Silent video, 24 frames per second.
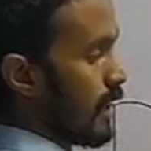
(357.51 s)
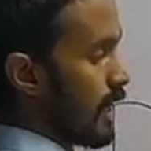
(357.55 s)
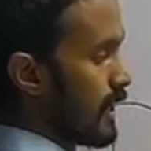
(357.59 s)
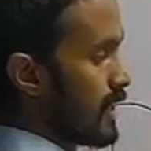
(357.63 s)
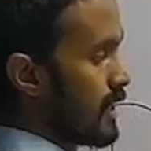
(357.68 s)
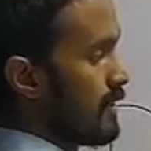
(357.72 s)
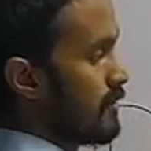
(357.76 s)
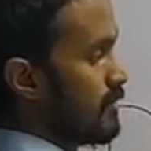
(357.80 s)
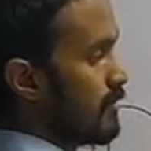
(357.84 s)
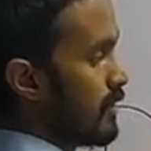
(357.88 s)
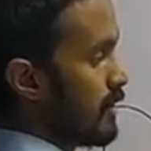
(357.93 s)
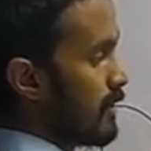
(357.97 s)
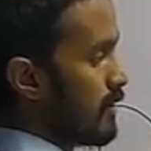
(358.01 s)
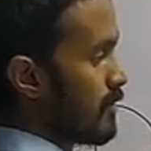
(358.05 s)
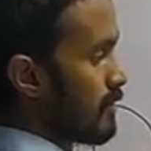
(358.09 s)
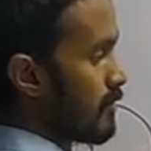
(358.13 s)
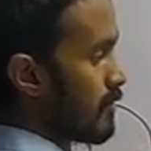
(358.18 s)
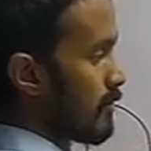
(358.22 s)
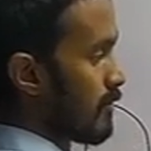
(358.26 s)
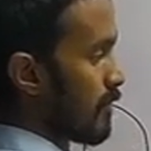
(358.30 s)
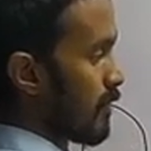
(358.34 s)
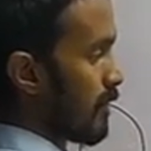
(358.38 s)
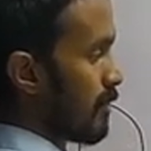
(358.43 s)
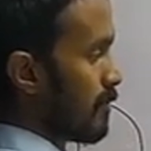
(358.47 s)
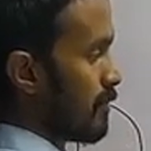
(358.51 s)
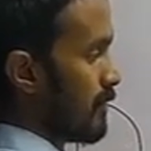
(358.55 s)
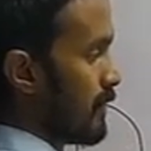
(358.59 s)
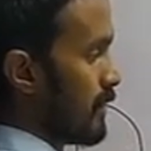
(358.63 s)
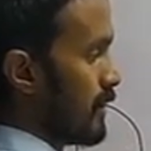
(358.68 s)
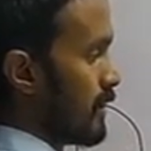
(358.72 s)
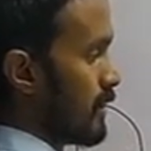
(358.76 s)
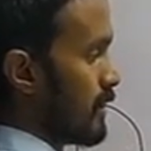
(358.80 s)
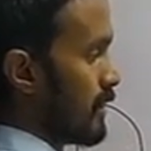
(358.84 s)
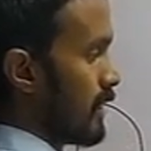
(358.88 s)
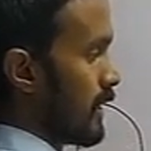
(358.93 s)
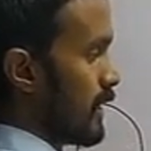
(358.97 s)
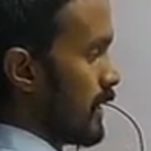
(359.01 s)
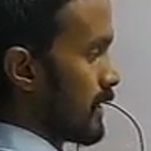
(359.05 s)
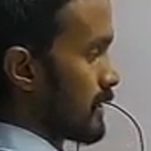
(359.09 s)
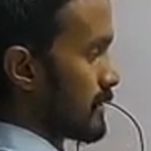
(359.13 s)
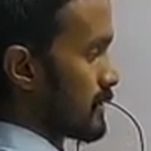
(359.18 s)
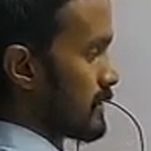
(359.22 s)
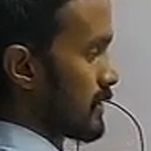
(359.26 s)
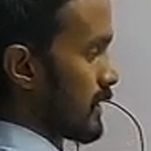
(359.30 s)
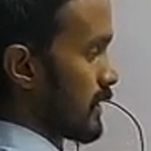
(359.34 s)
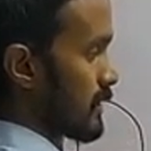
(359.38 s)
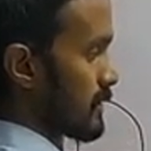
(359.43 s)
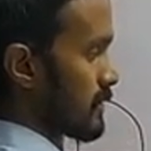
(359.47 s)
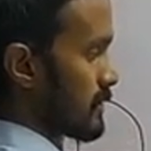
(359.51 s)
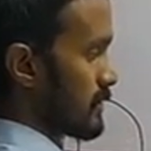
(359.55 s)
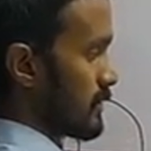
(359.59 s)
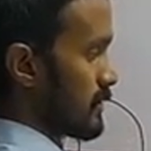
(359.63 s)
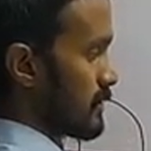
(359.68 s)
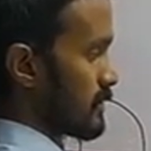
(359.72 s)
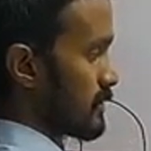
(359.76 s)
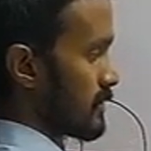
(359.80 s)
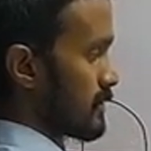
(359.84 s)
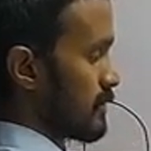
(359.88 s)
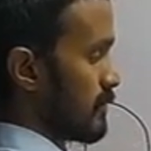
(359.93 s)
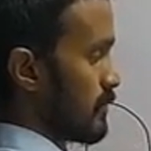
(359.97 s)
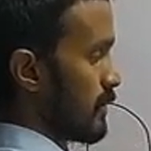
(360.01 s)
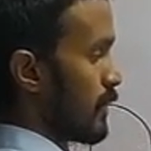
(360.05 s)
and even from the x-axis.